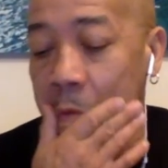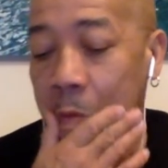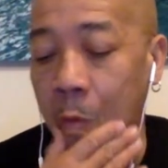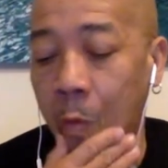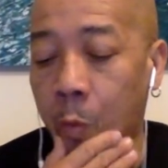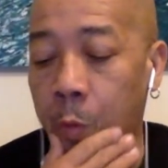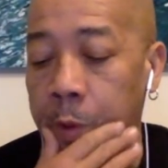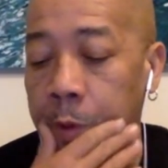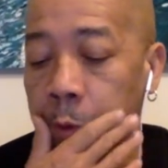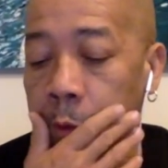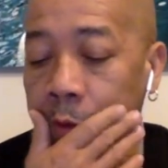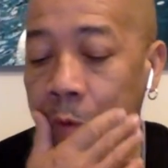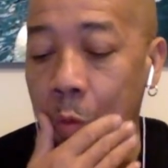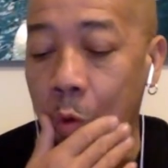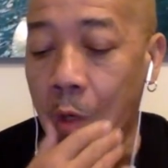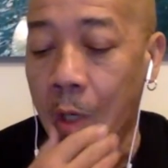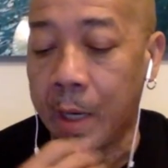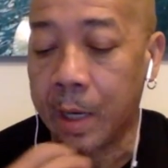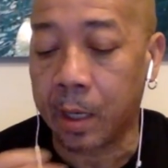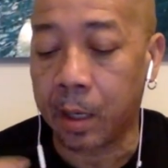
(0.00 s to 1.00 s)
Willy was
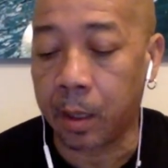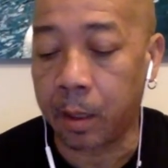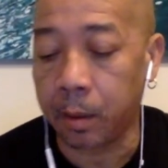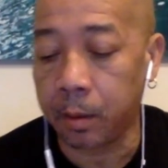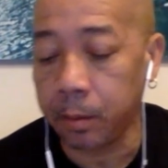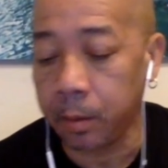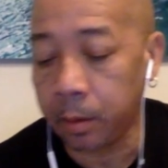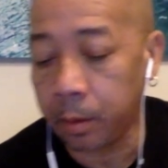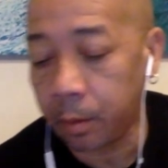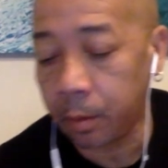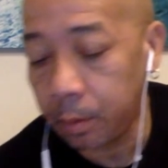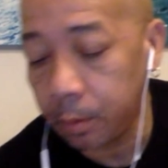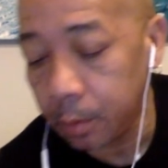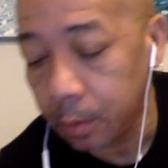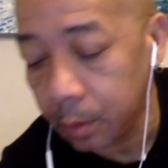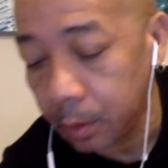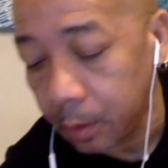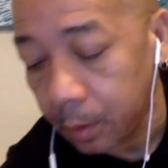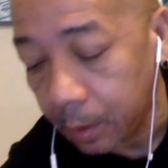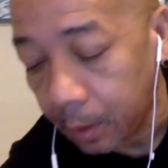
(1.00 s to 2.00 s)
more like a, you know,
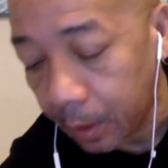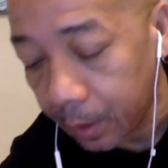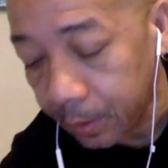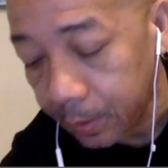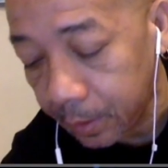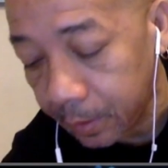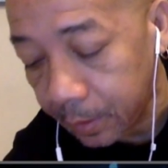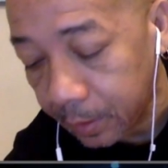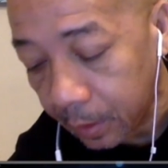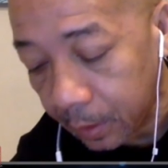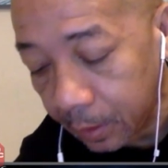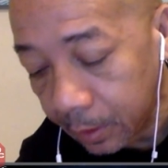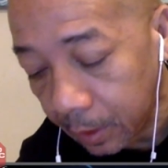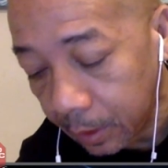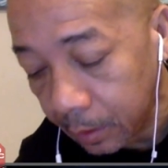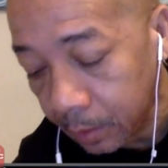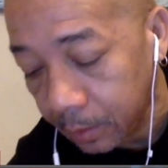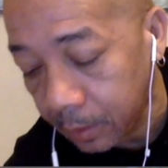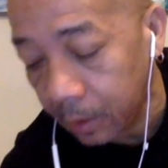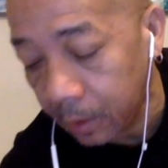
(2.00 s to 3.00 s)
assistant at
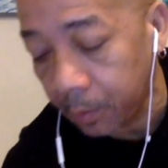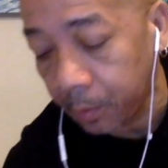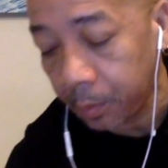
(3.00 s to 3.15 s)
the time.